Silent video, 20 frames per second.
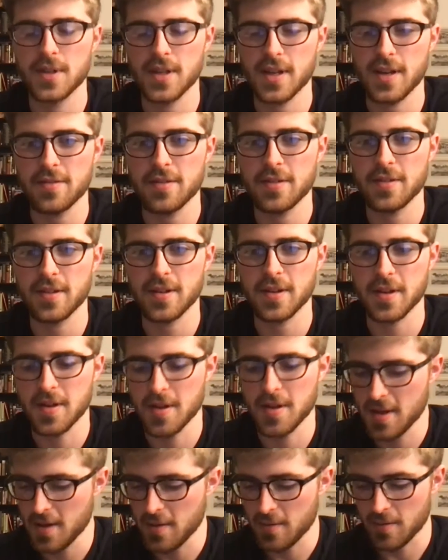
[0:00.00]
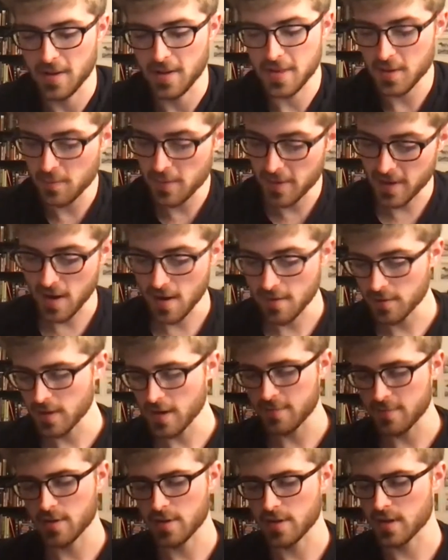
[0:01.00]
definitely. Well, I think we covered
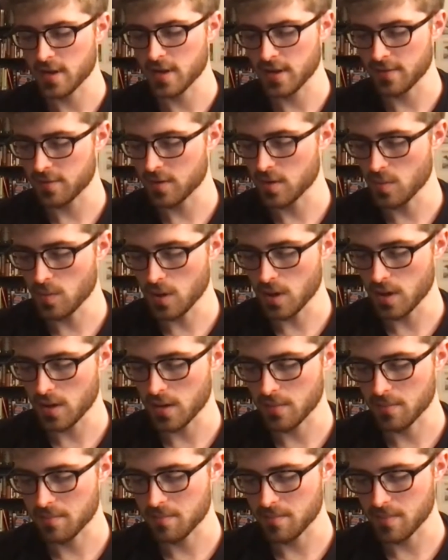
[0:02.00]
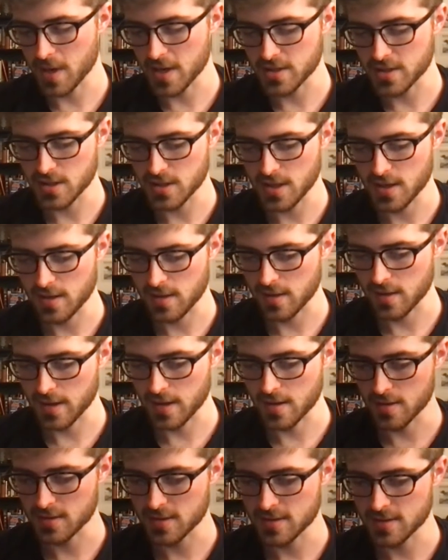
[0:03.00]
everything. If you want to mention anything
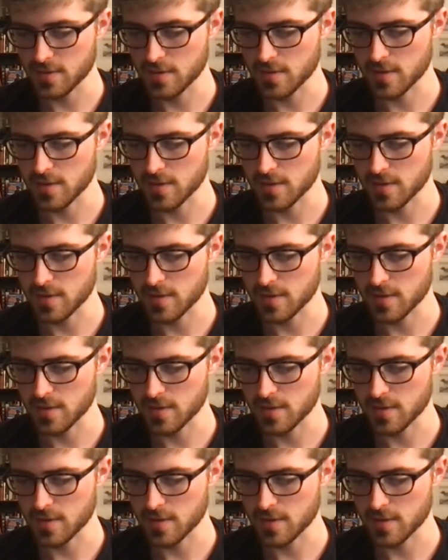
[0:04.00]
else, if you